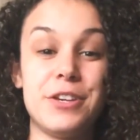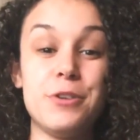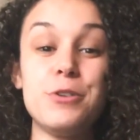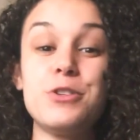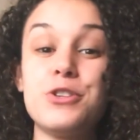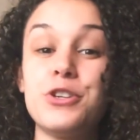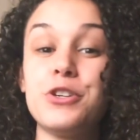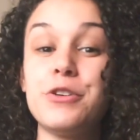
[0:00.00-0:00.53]

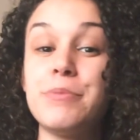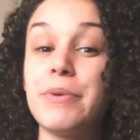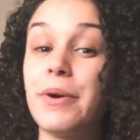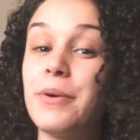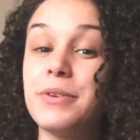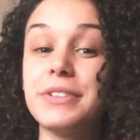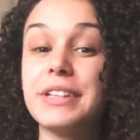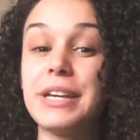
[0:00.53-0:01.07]
YouTube
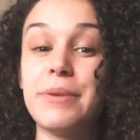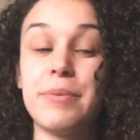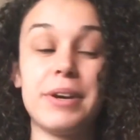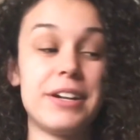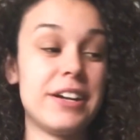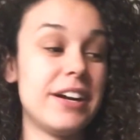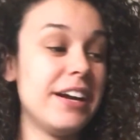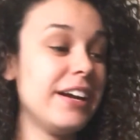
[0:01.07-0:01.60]
only
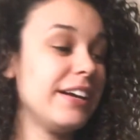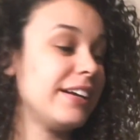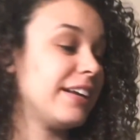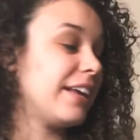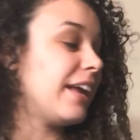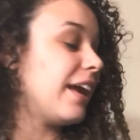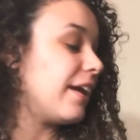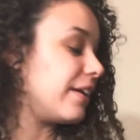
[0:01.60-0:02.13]
winner,
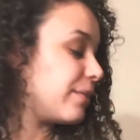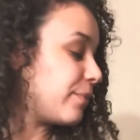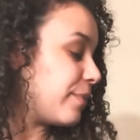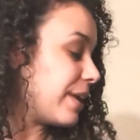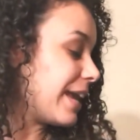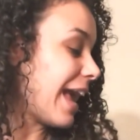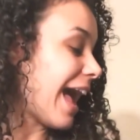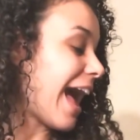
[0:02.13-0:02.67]

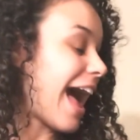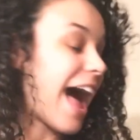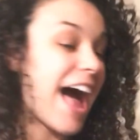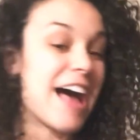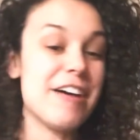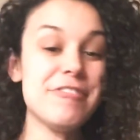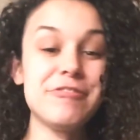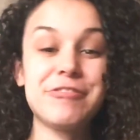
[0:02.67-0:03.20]
we
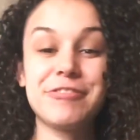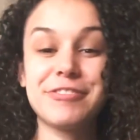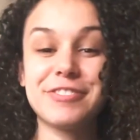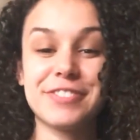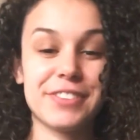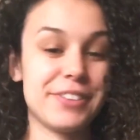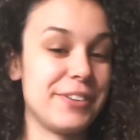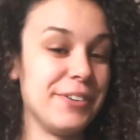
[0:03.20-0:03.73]
have,
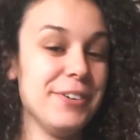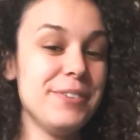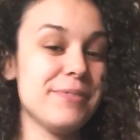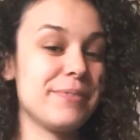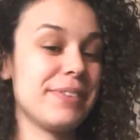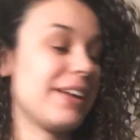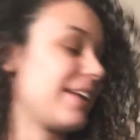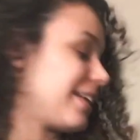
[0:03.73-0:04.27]
oh,
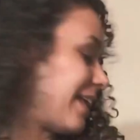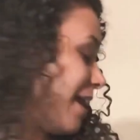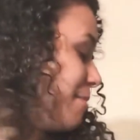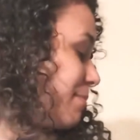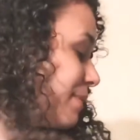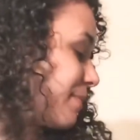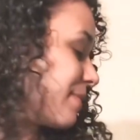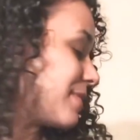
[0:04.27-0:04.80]

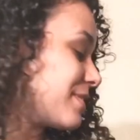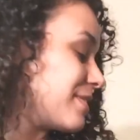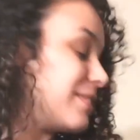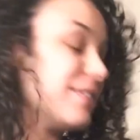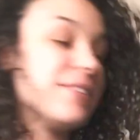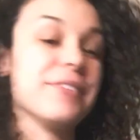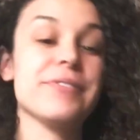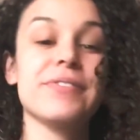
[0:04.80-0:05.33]
Ember wants
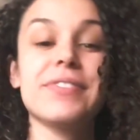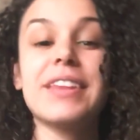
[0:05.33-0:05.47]
to know.